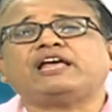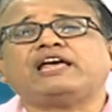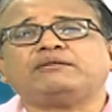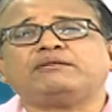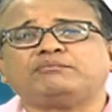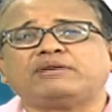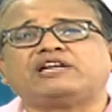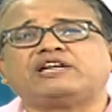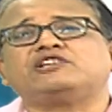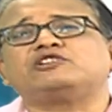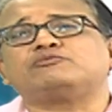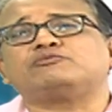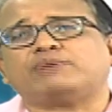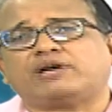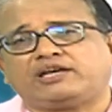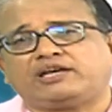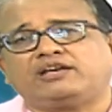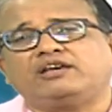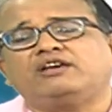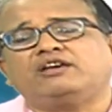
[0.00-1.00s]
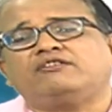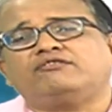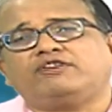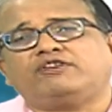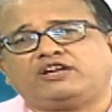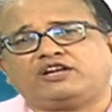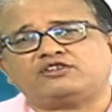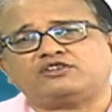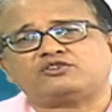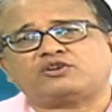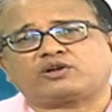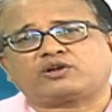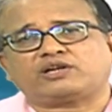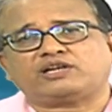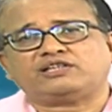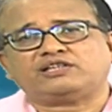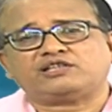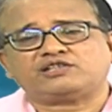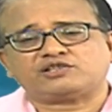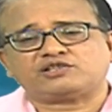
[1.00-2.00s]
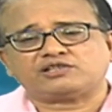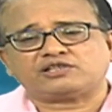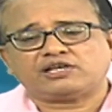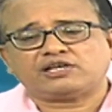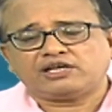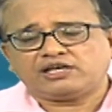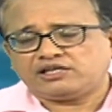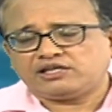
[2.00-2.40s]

various organizations. Just see the video.